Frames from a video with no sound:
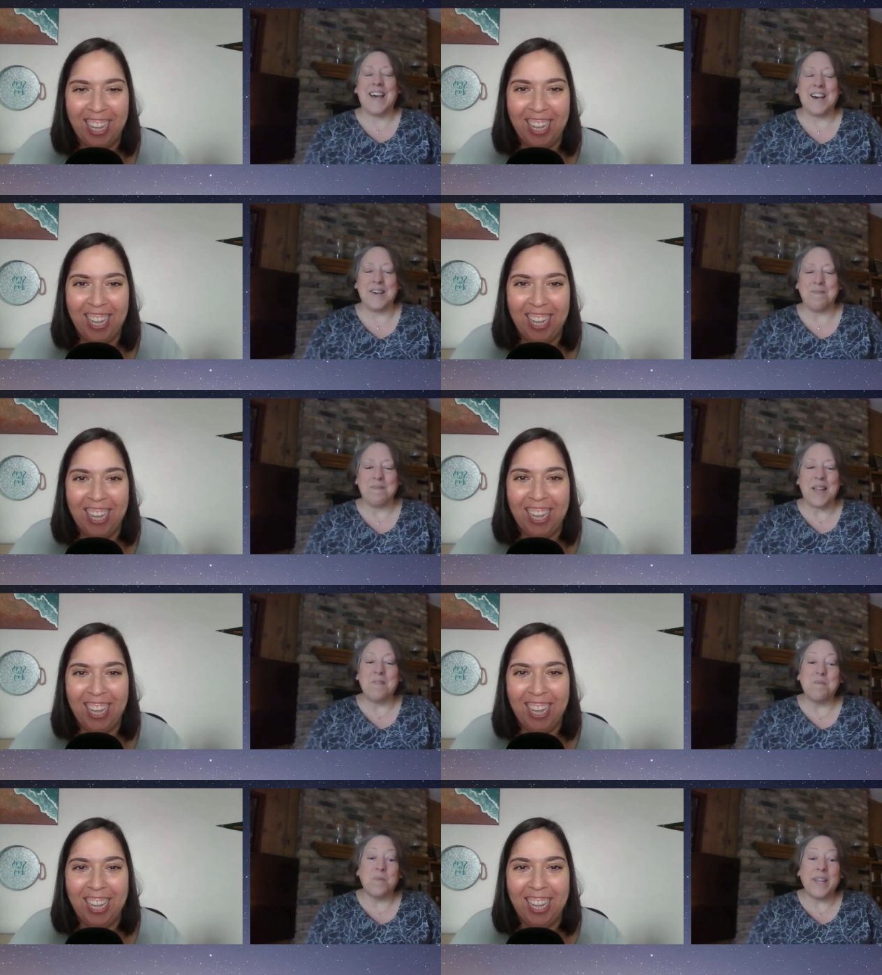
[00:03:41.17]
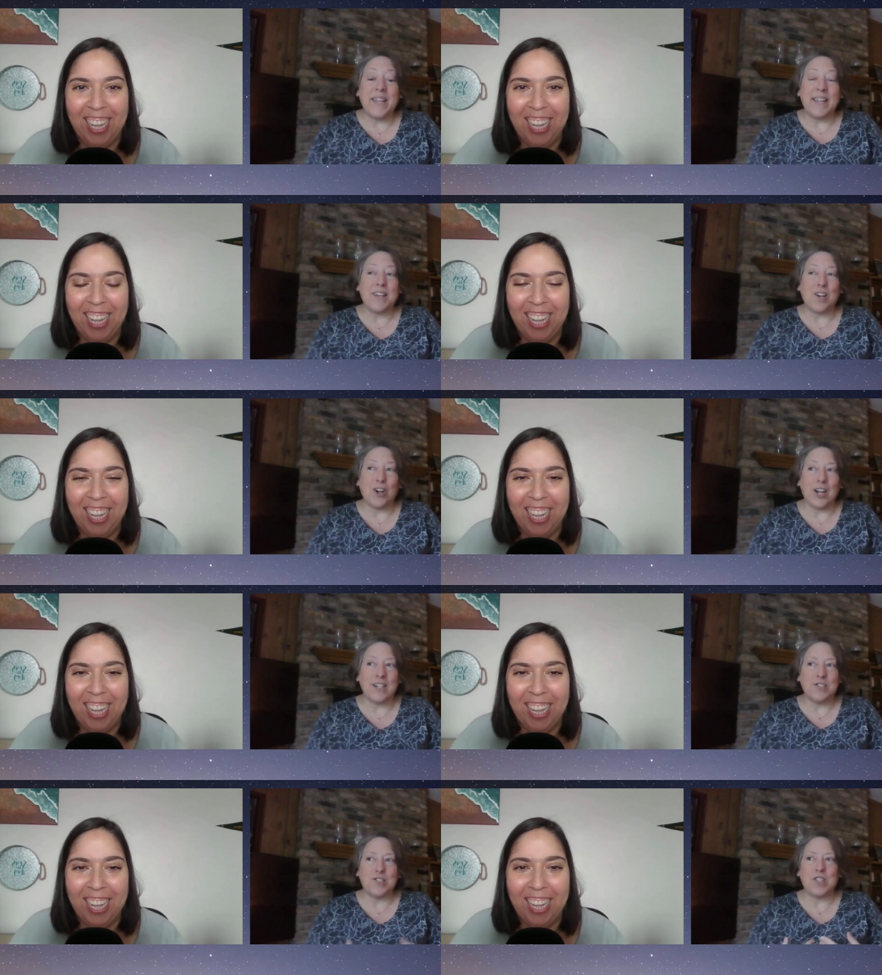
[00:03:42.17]
Speaker 1: Um, and we
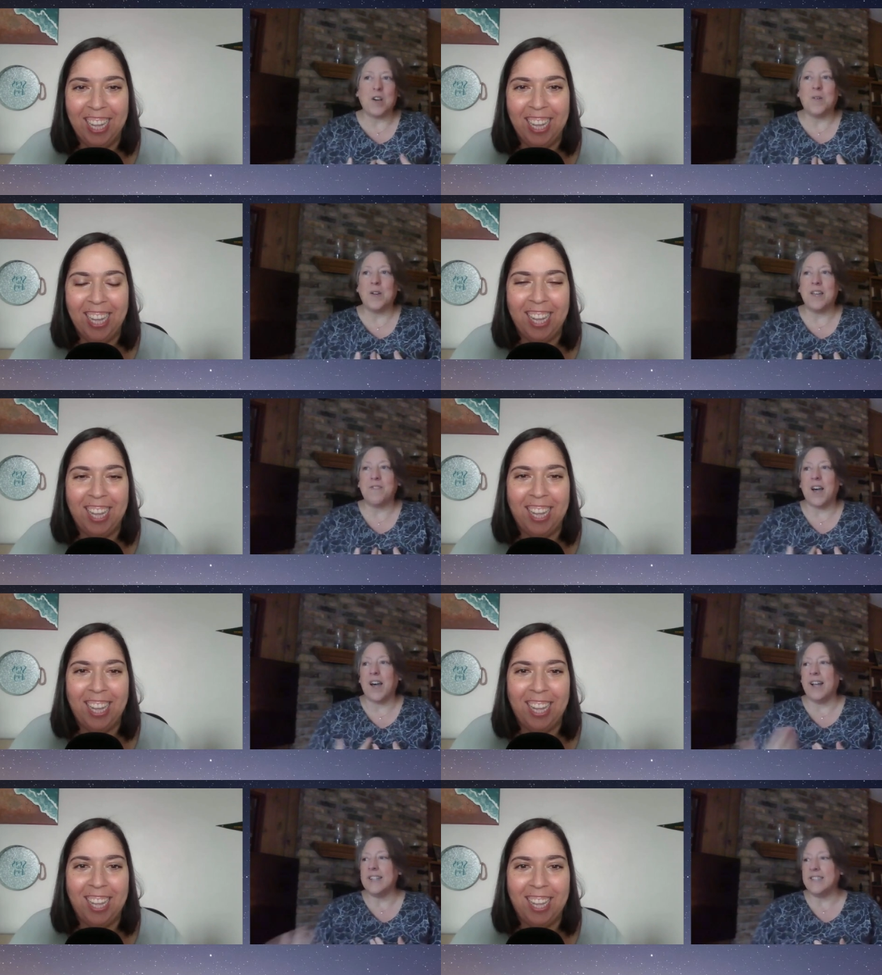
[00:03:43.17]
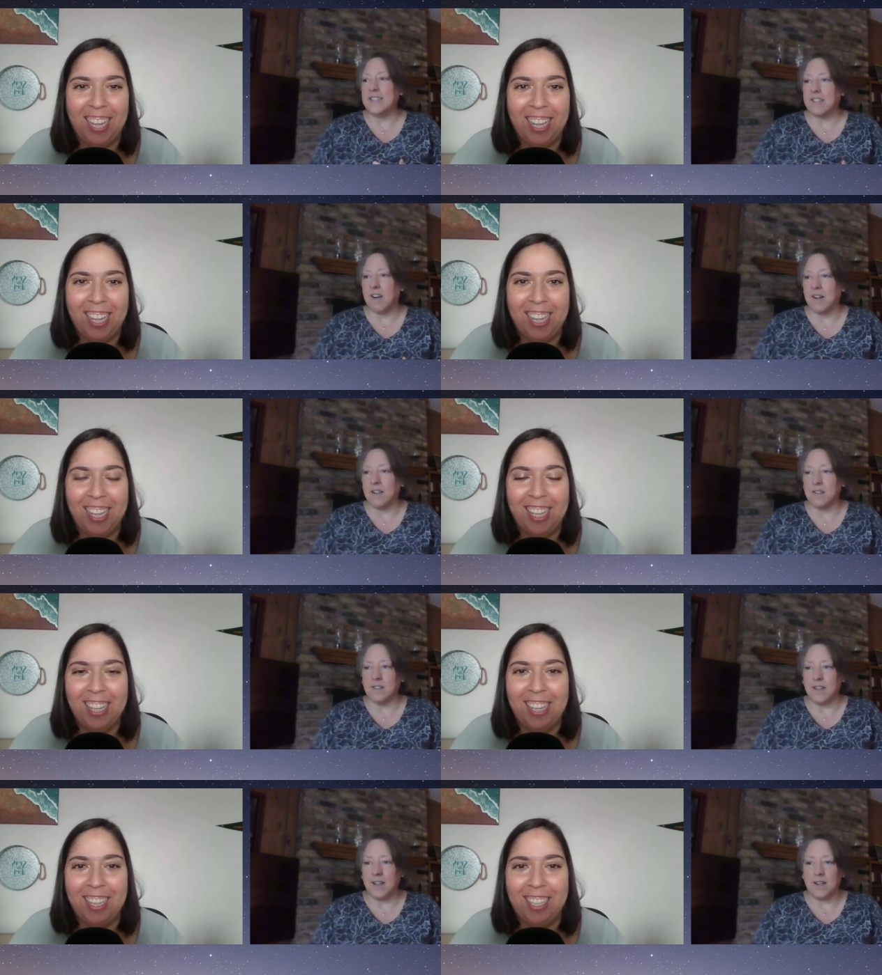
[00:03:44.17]
encourage, so if I need to
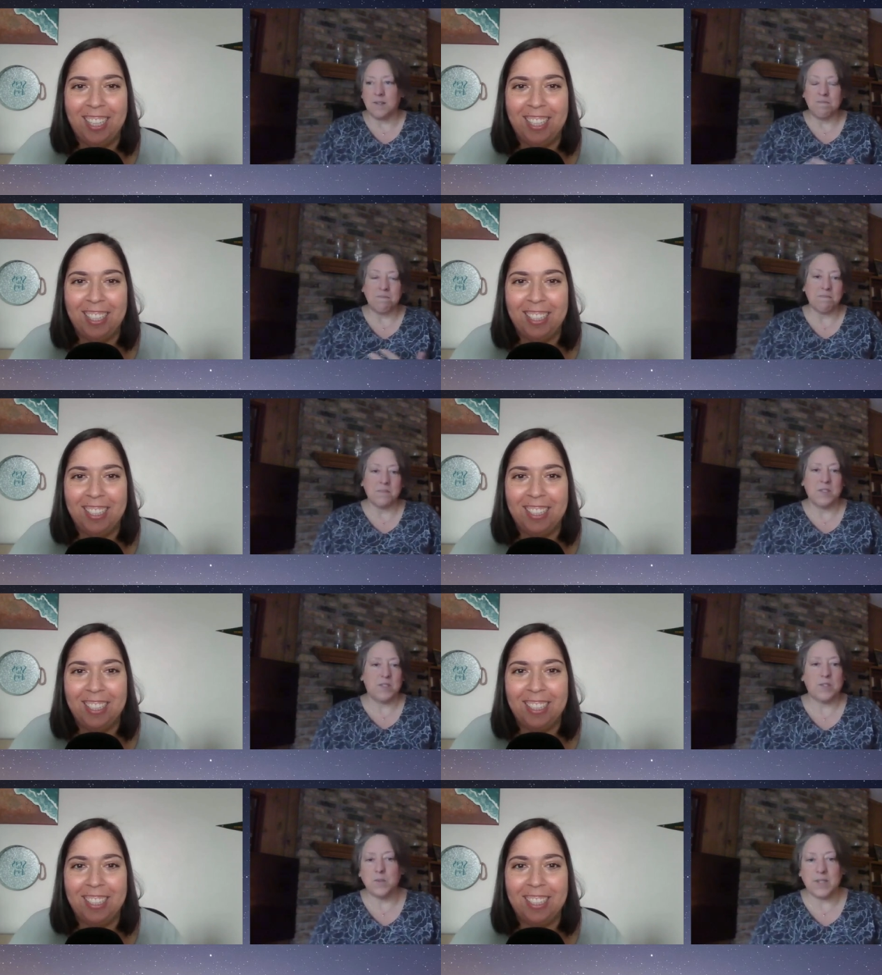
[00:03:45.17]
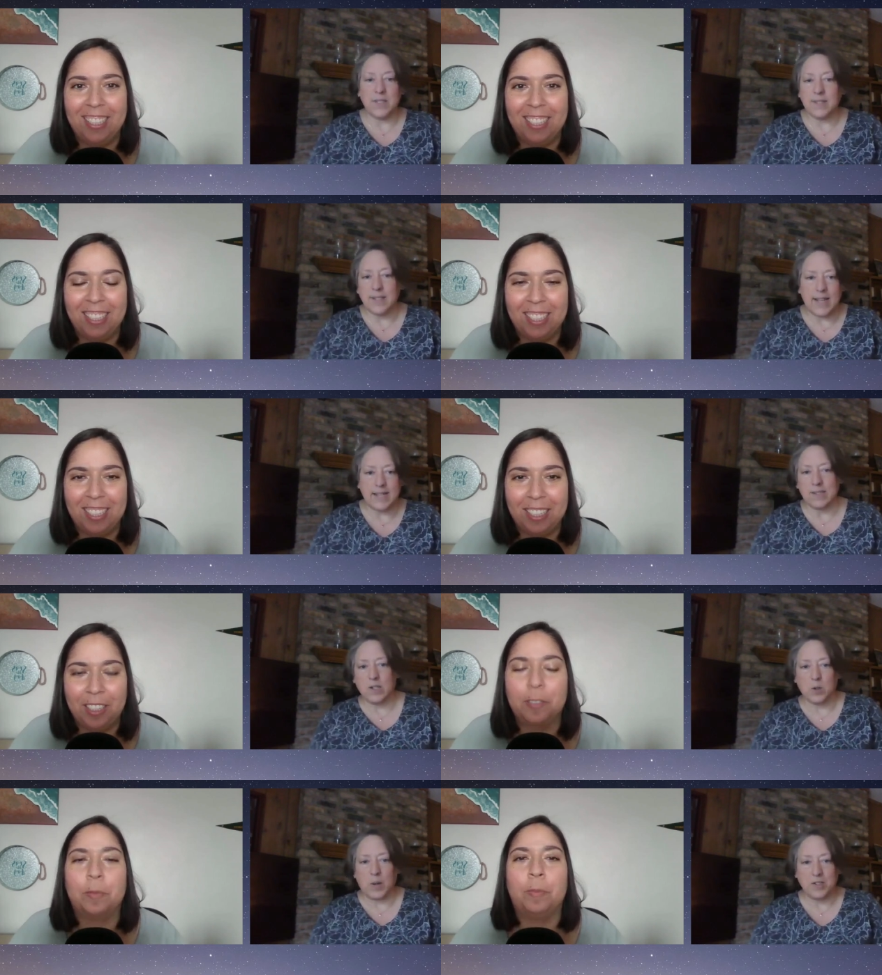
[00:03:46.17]
call um, Susie and ask
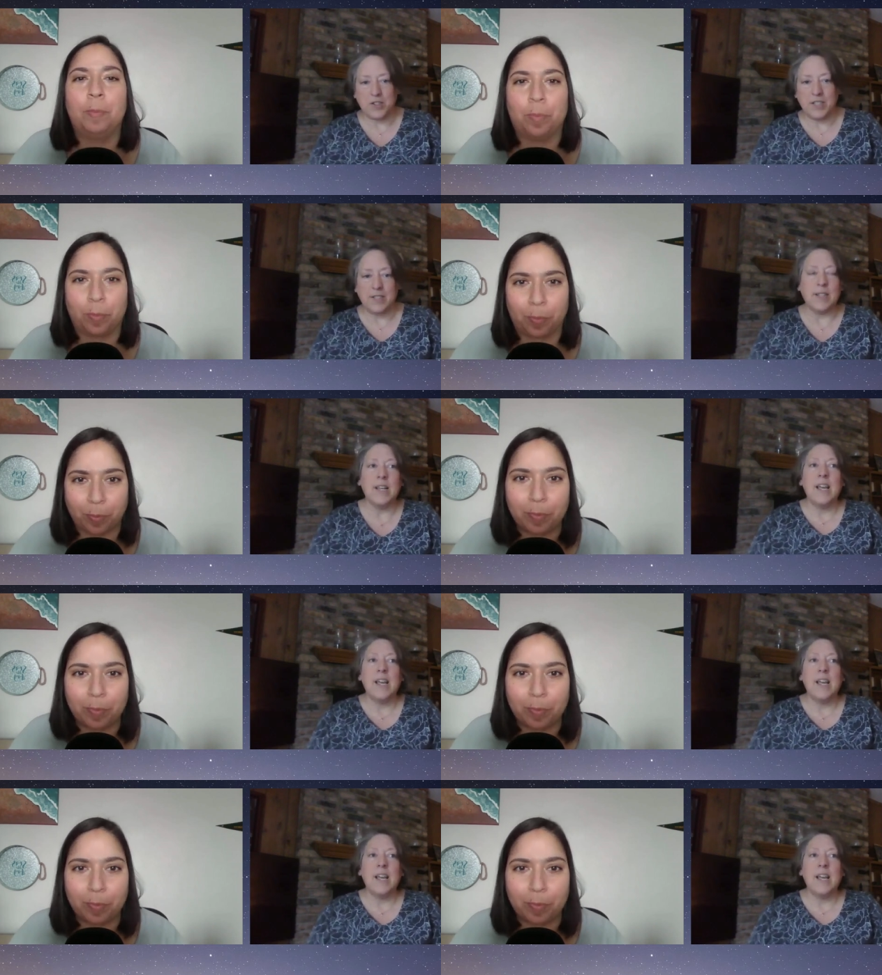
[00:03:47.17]
a question,